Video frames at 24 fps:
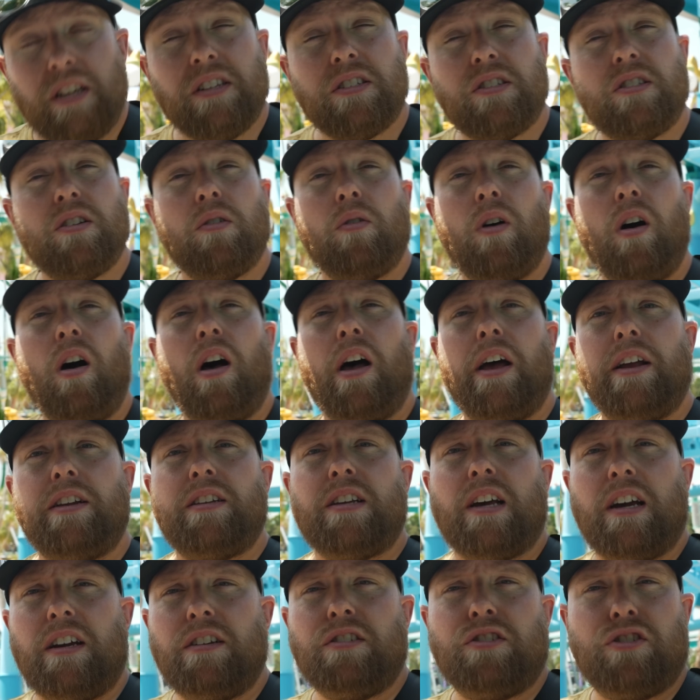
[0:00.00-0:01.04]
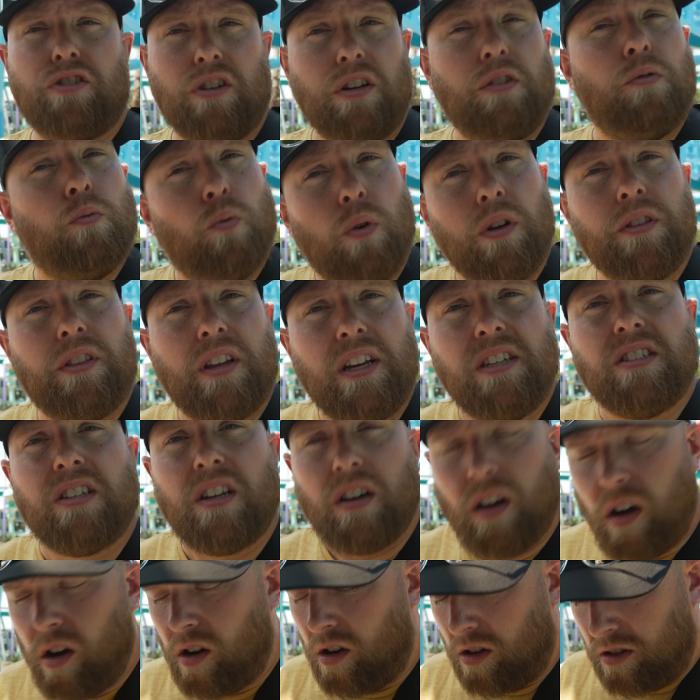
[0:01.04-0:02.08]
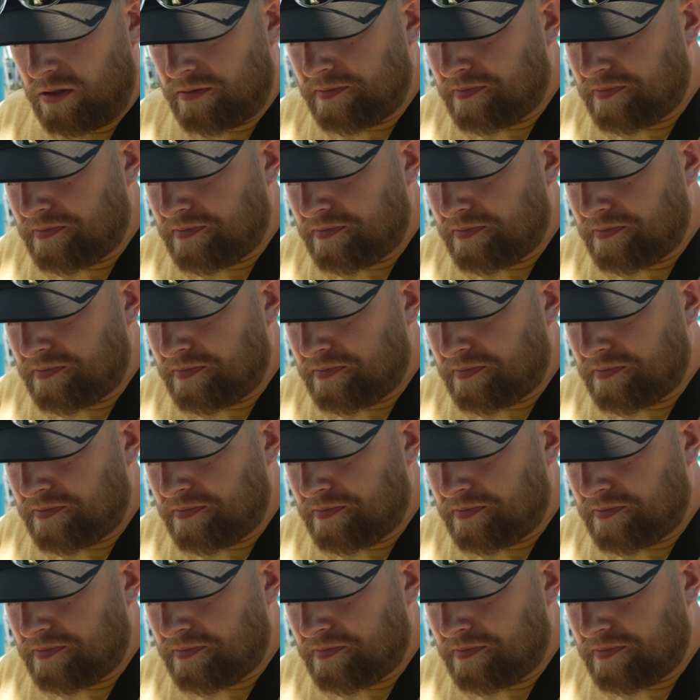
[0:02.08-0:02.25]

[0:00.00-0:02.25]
is so hot, I shouldn't want these at all.